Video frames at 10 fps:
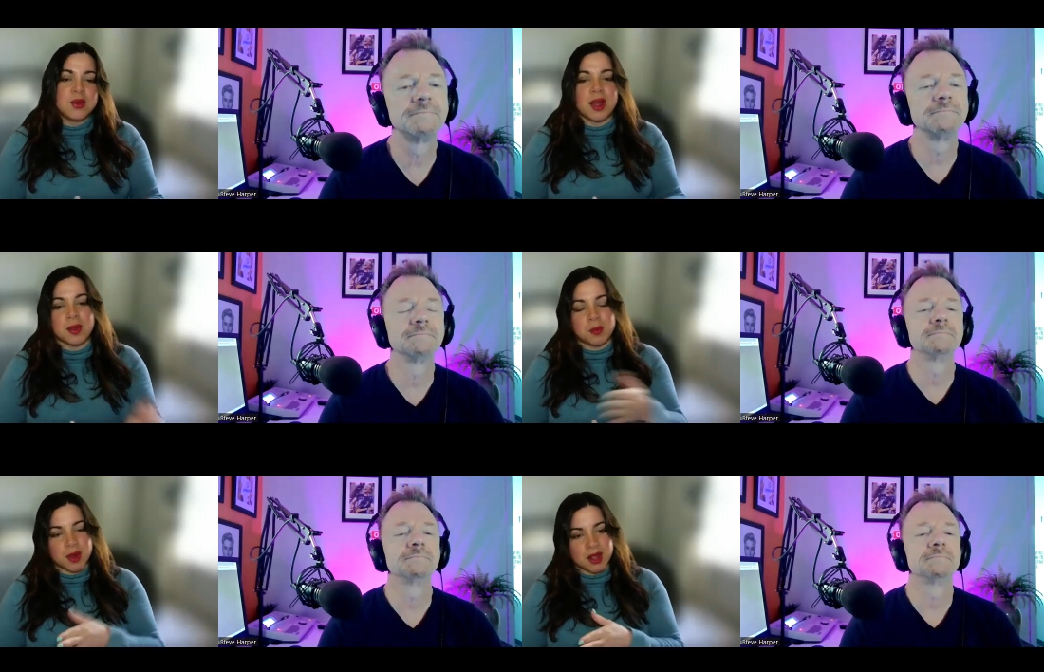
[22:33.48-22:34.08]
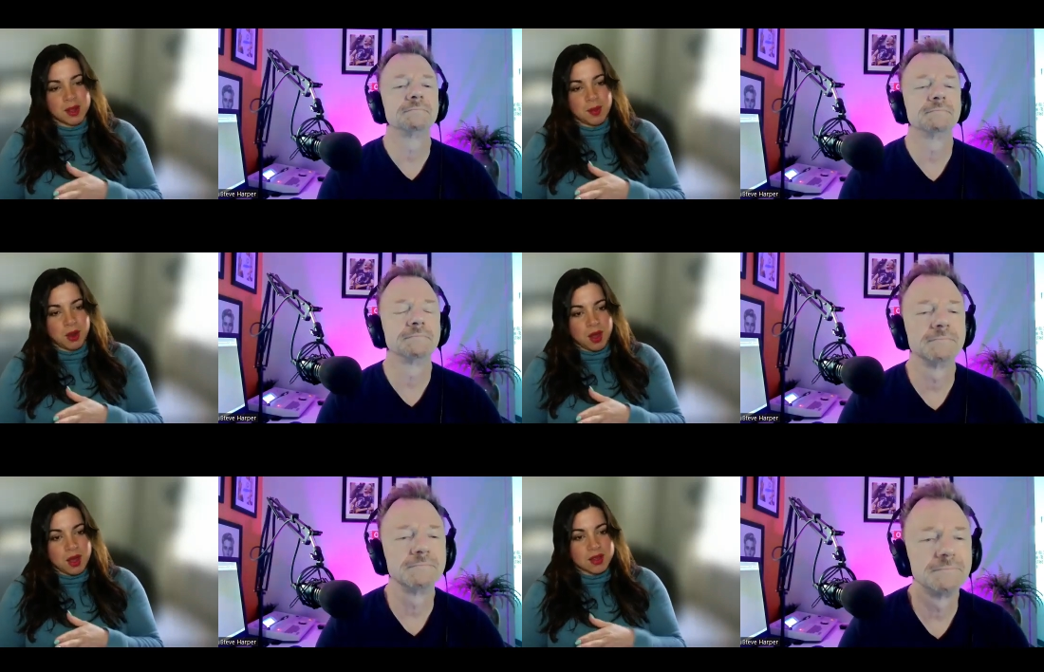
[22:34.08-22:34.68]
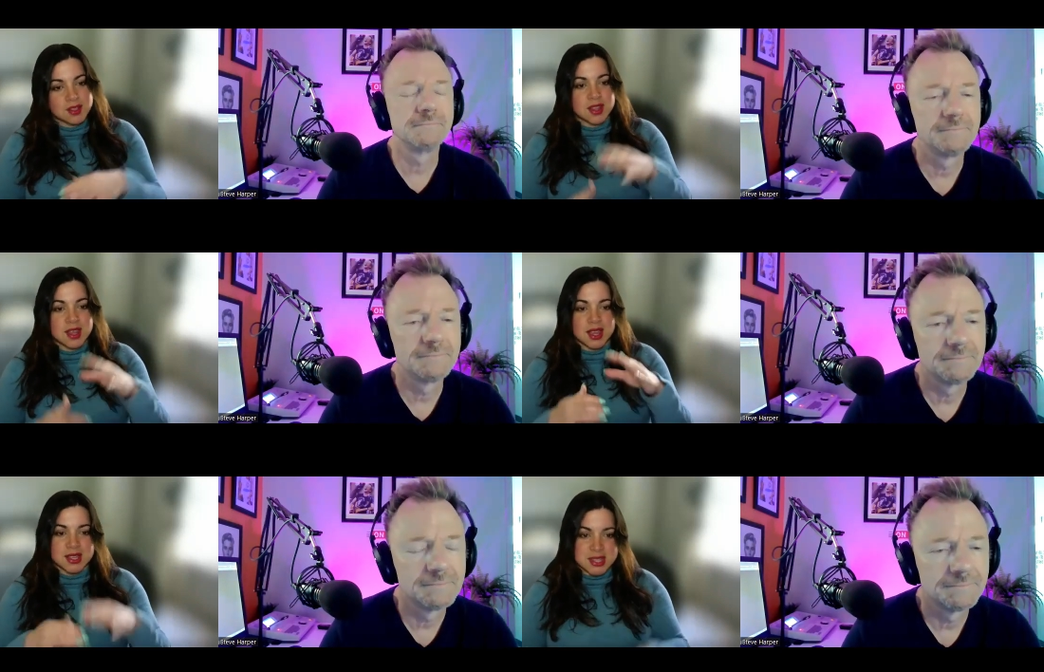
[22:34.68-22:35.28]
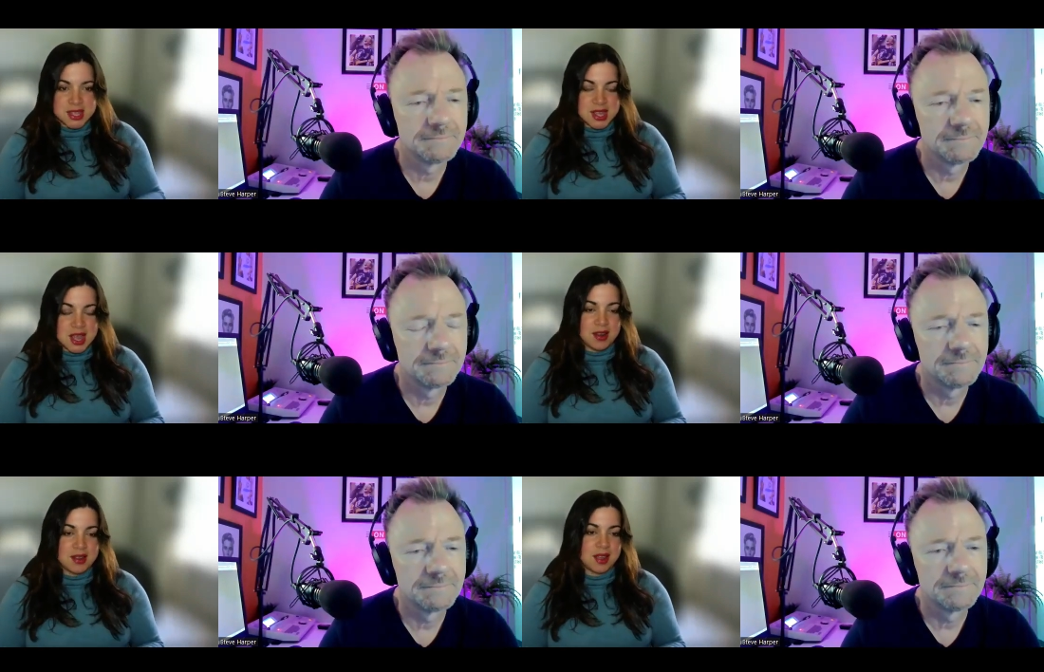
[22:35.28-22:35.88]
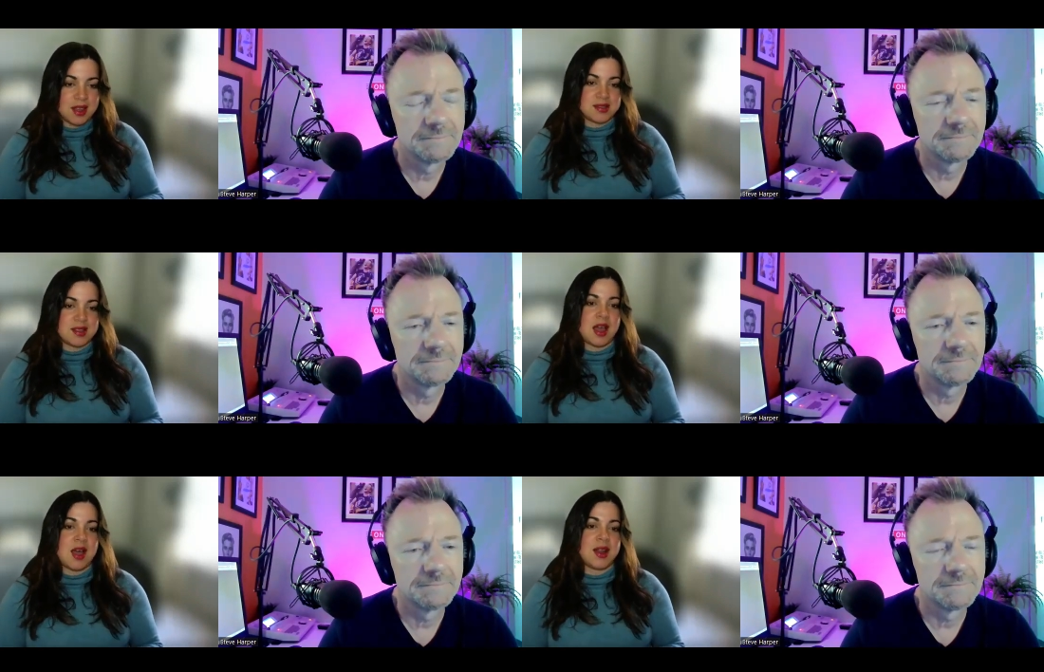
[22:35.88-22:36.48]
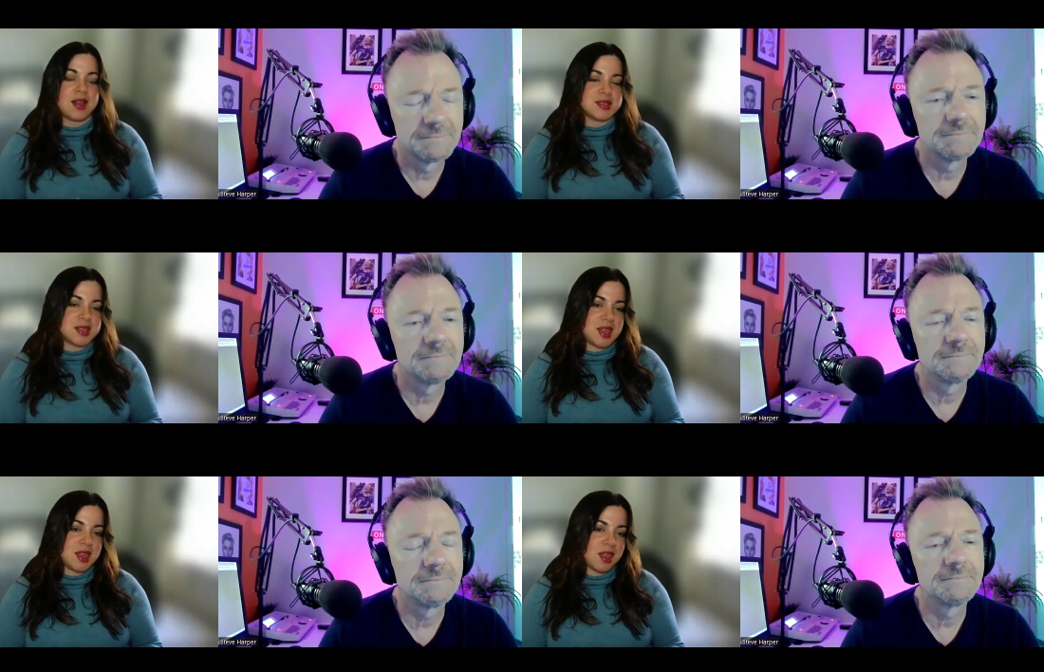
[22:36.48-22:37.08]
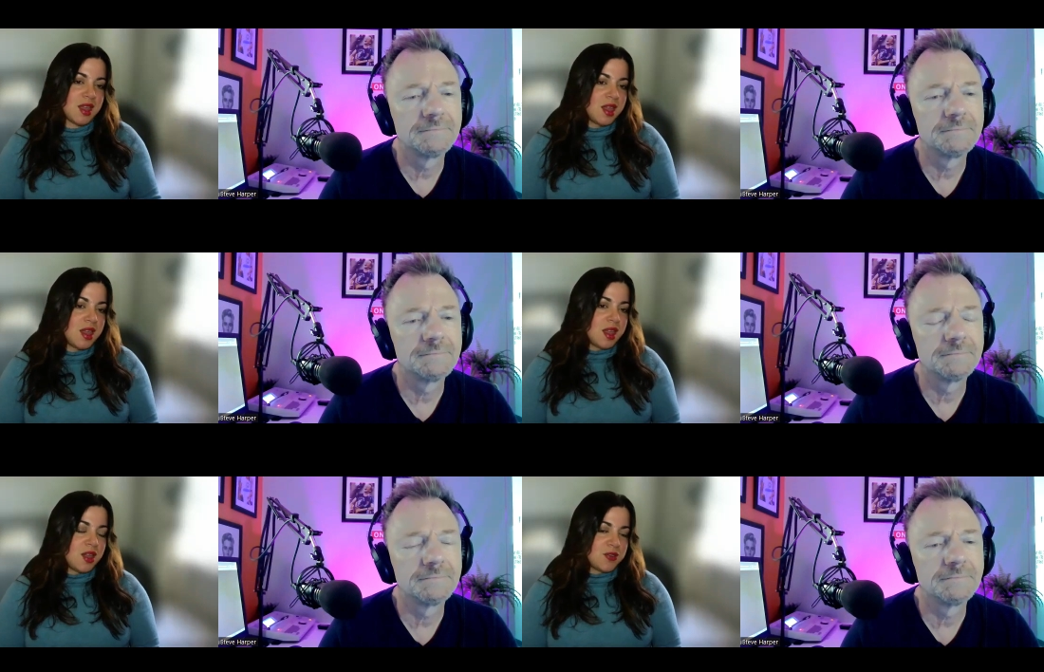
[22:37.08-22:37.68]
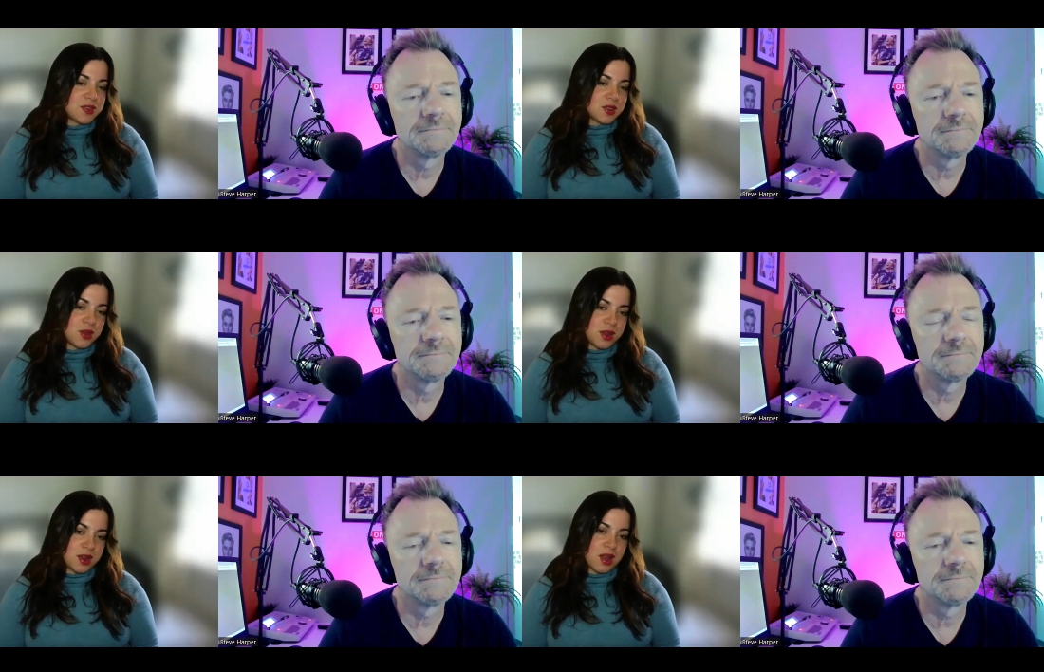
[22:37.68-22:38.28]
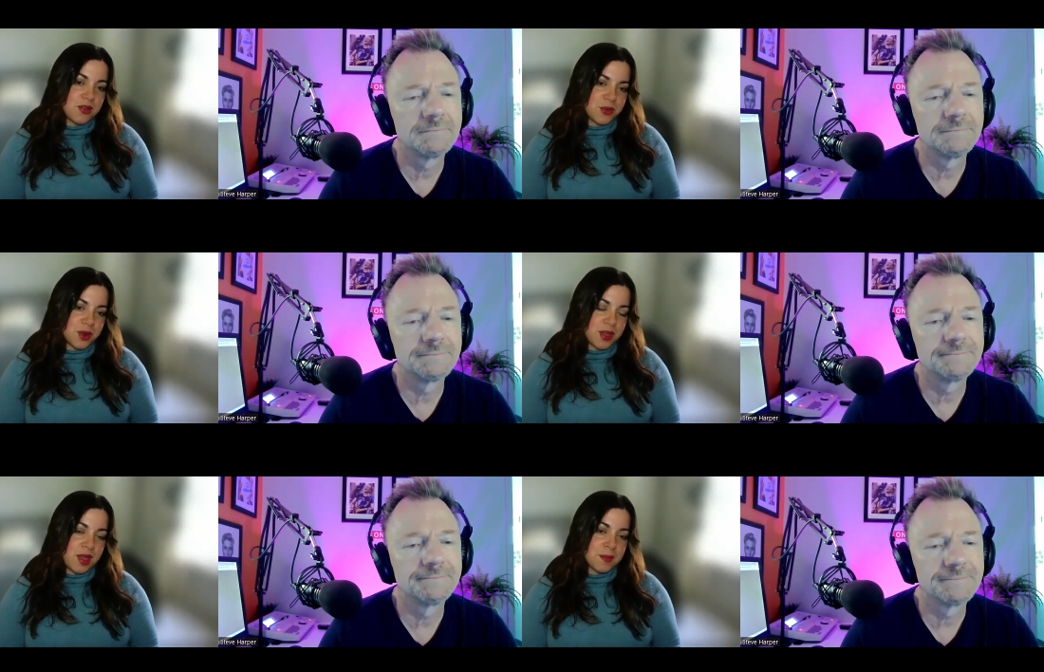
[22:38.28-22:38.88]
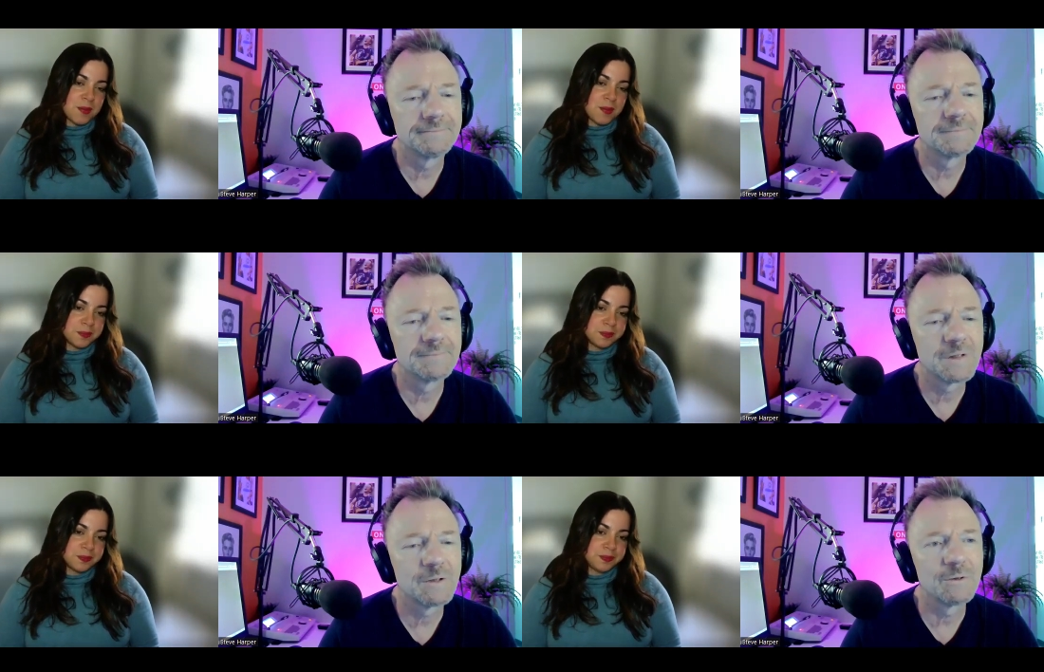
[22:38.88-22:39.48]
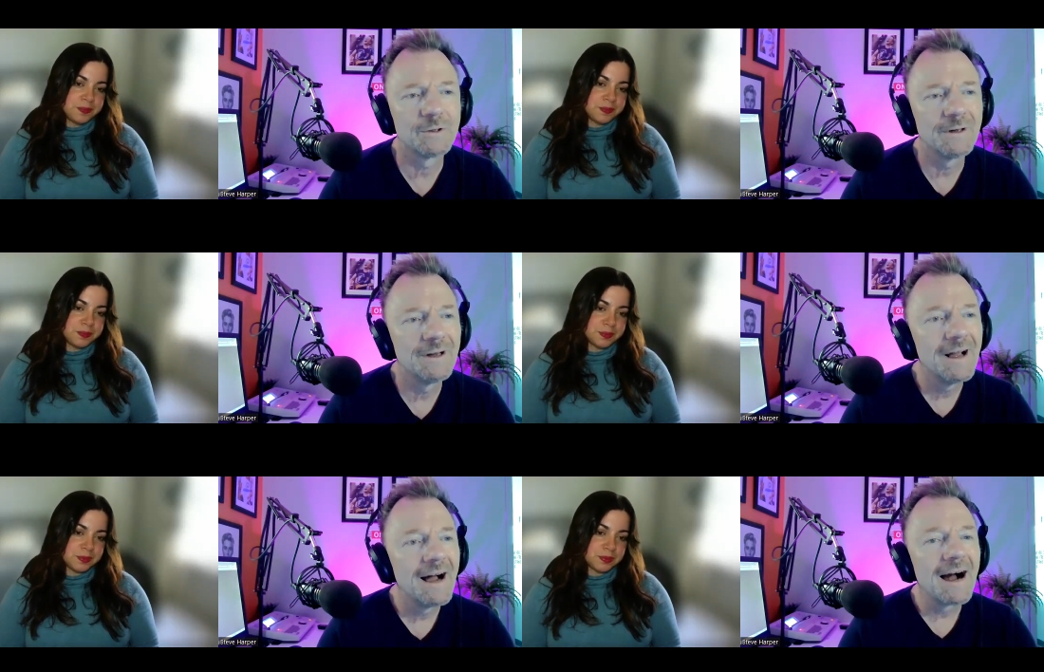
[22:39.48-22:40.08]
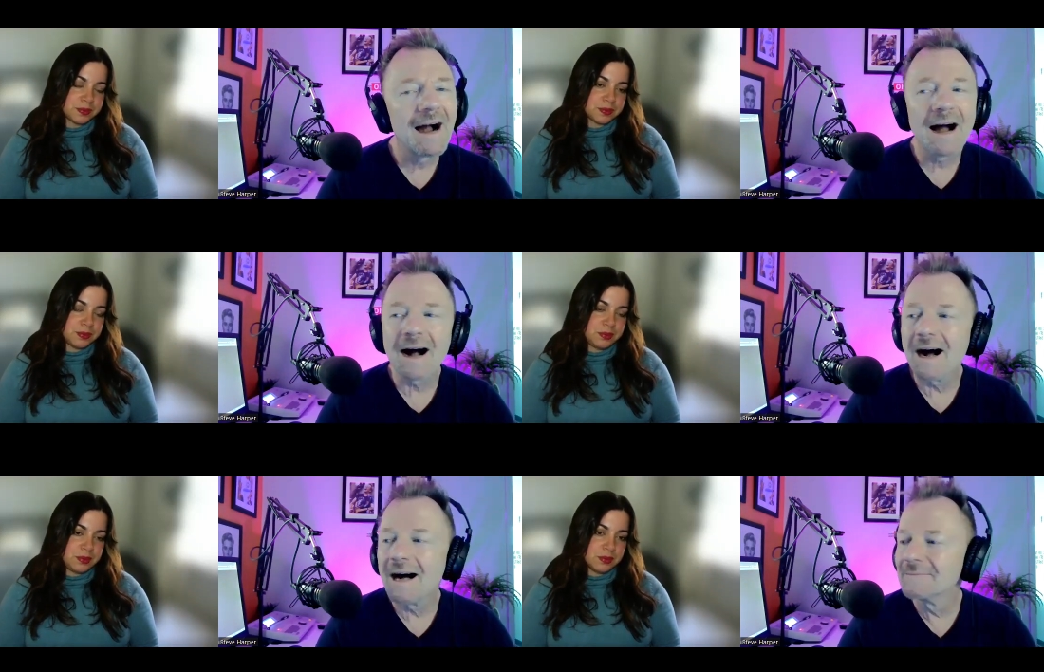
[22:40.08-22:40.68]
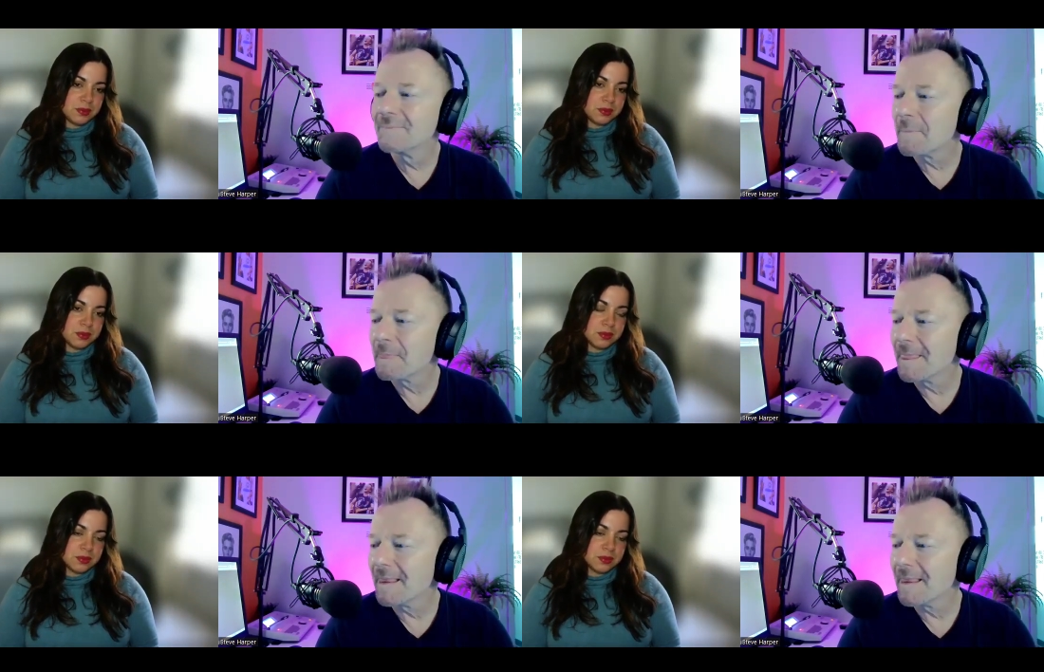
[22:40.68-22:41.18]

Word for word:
Speaker 1: like bringing them along so they can sit down and test it out and see if it's good enough for them.
Speaker 2: Cool. Um,